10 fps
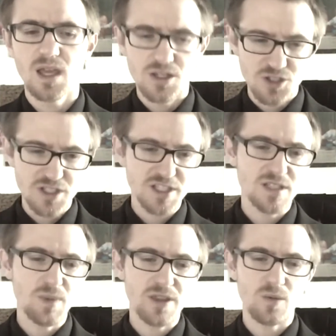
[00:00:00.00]

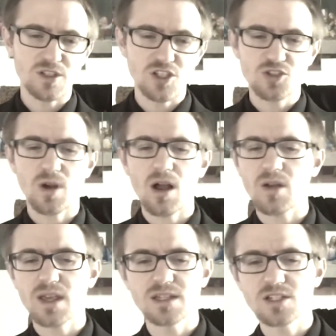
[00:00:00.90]
Jesus' mother was a
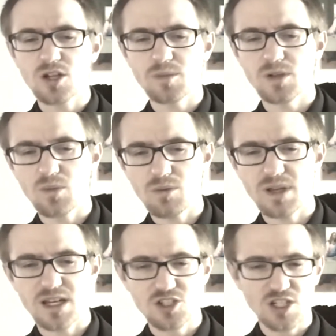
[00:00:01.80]
strong and determined
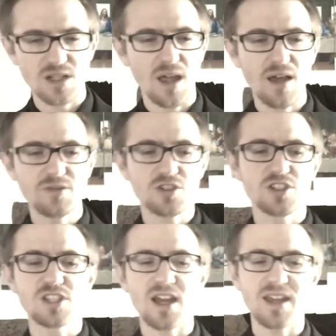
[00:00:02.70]
woman, and she loved her
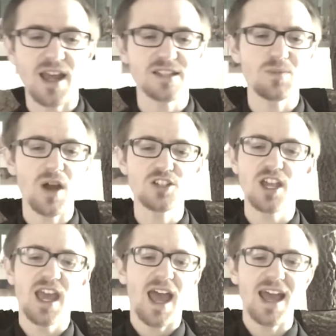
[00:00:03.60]
son as much
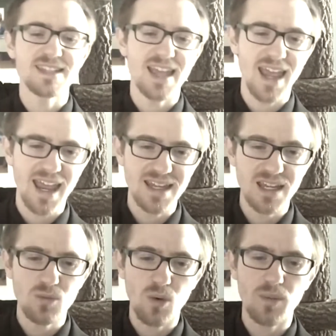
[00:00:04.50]
as
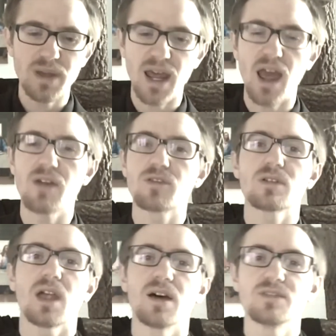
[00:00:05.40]
any woman
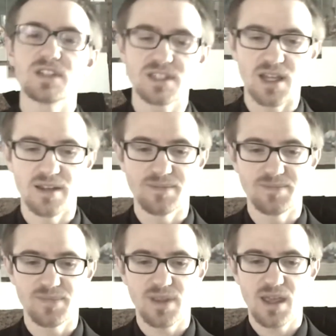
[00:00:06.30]
ever loved a son.
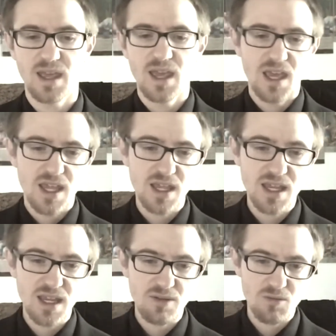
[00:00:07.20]

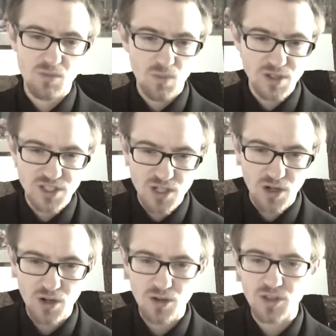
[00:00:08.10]
He was to her the